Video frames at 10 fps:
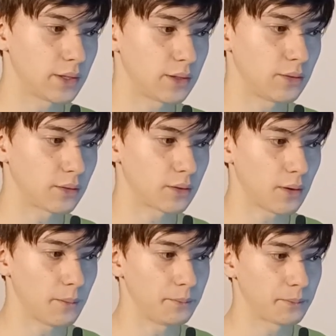I took
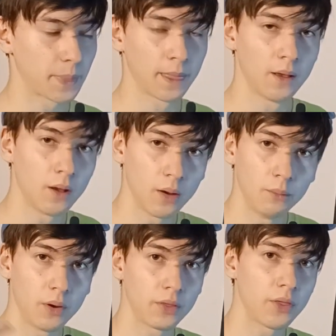a
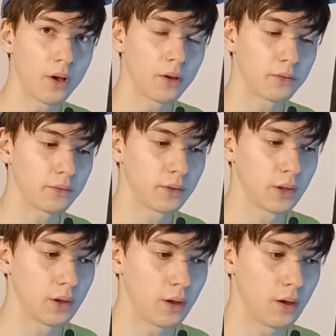month off,
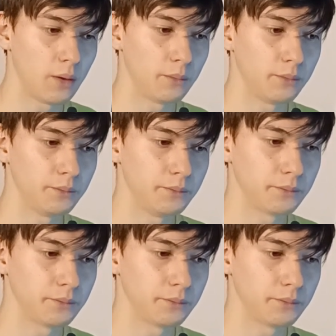and